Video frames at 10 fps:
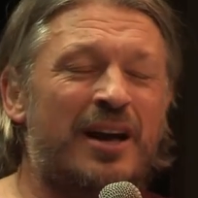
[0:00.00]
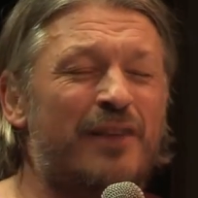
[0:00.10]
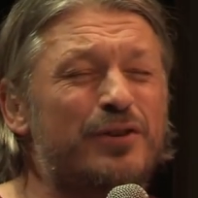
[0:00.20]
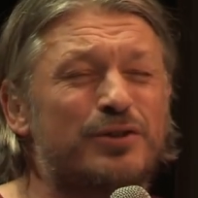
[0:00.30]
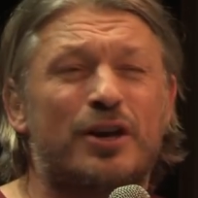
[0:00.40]

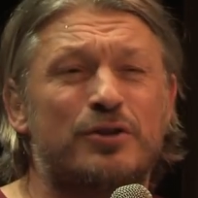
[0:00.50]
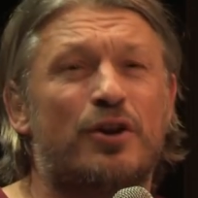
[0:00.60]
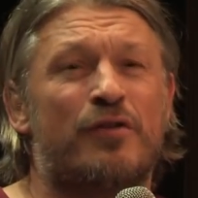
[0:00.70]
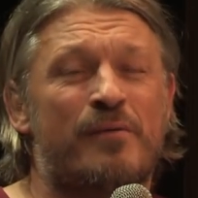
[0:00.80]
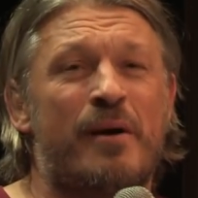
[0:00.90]
I feel so
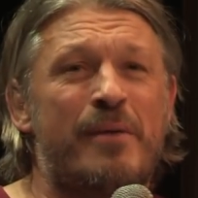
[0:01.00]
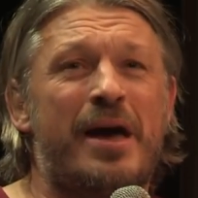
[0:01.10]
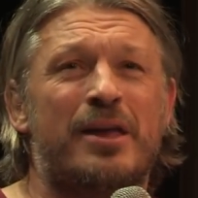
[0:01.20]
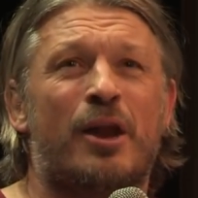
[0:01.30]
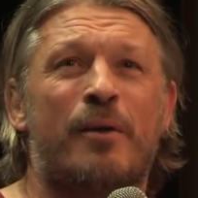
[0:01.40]
sorry for him. I
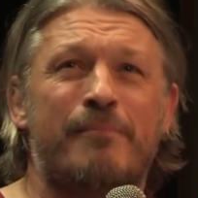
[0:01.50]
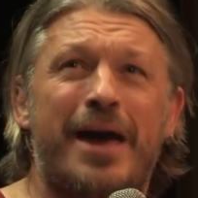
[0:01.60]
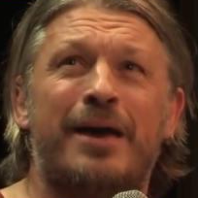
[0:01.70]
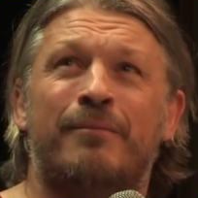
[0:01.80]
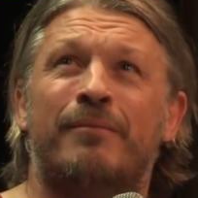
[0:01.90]
met, you know, I
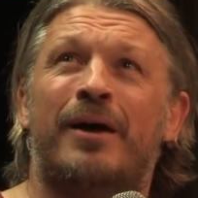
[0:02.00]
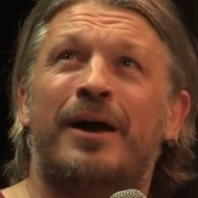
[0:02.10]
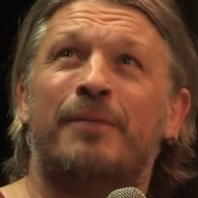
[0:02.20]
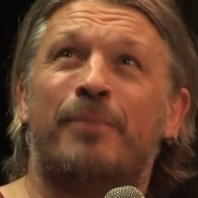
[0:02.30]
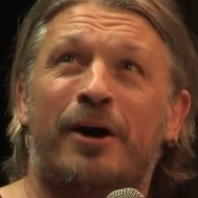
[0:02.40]
met him
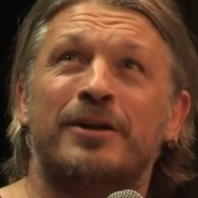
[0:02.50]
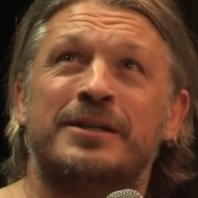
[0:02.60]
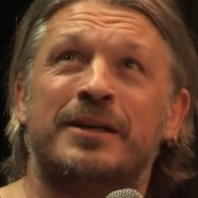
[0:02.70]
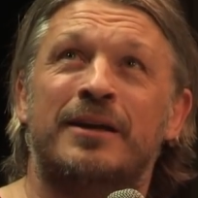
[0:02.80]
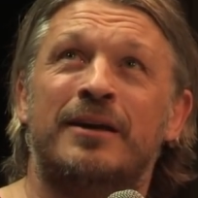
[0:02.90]
at a
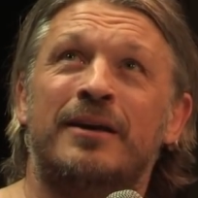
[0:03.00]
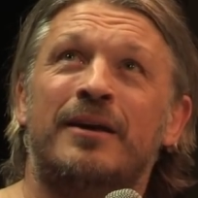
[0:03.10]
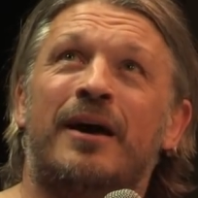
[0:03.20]
party